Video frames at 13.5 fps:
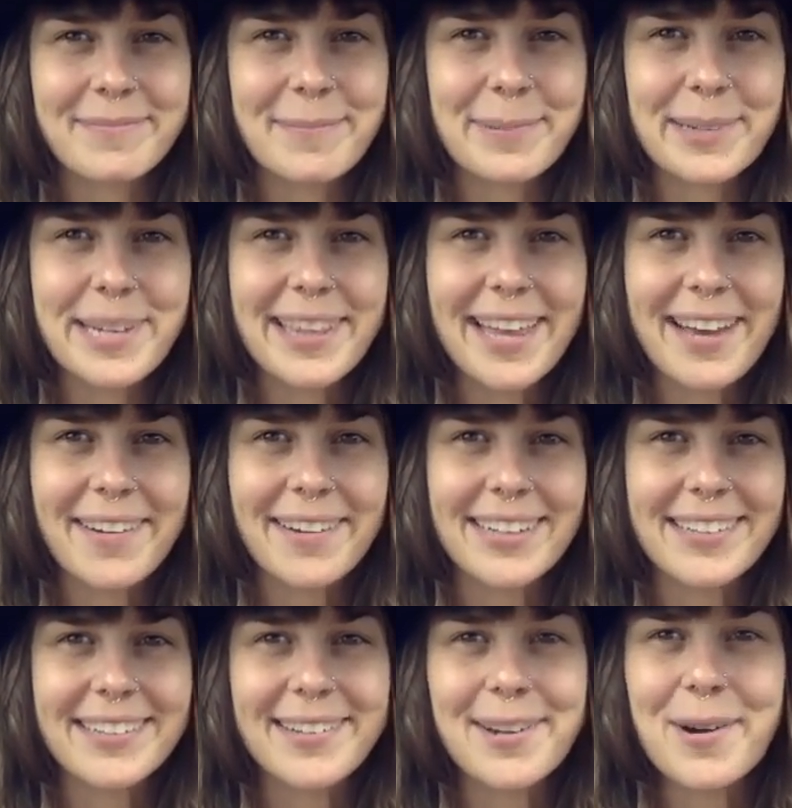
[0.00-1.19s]
Breathe out
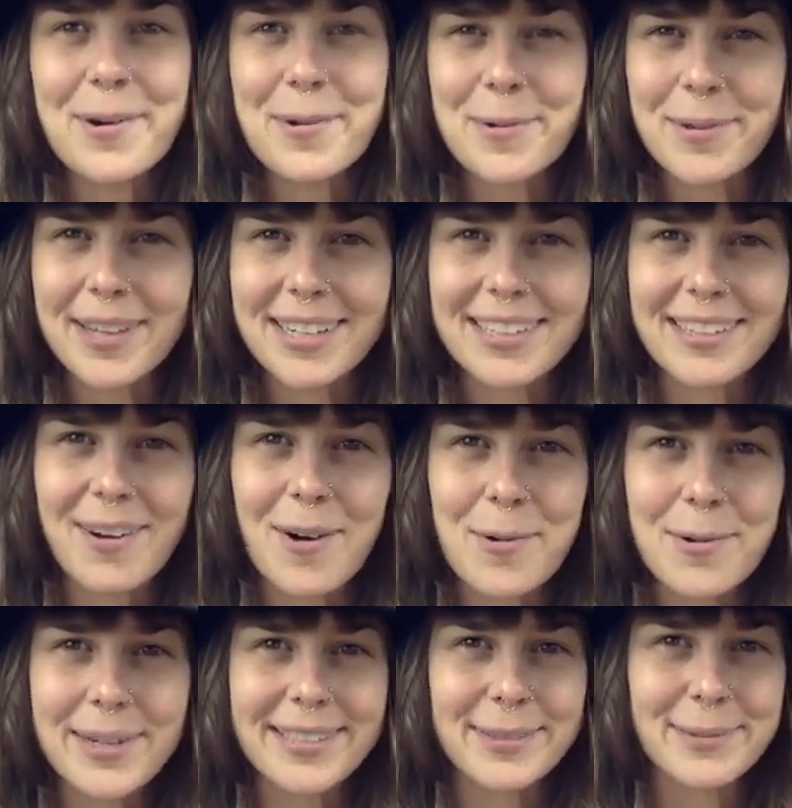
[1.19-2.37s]
and know that it
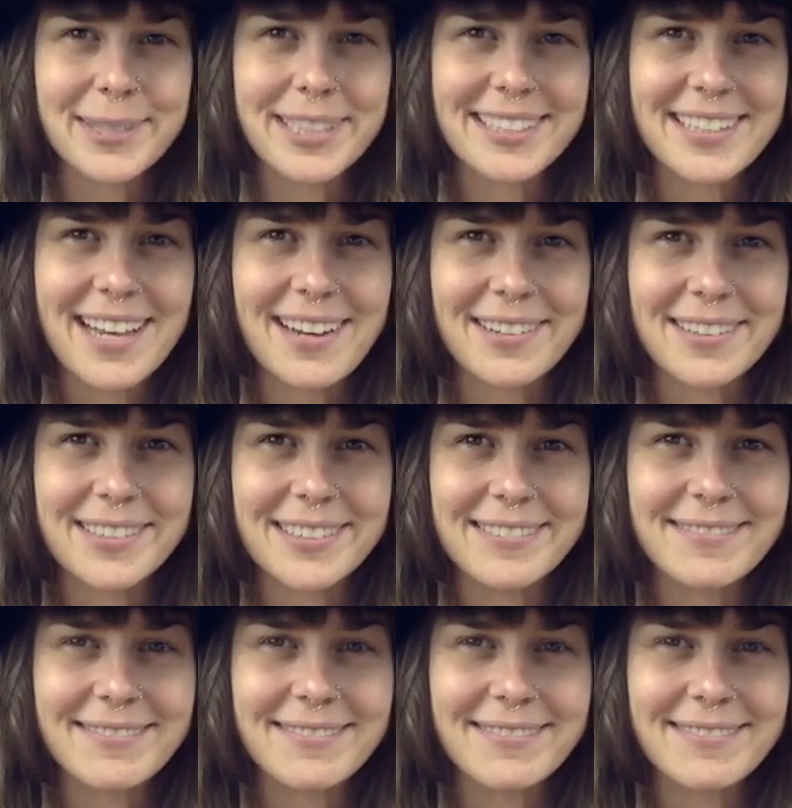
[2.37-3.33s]
always works out.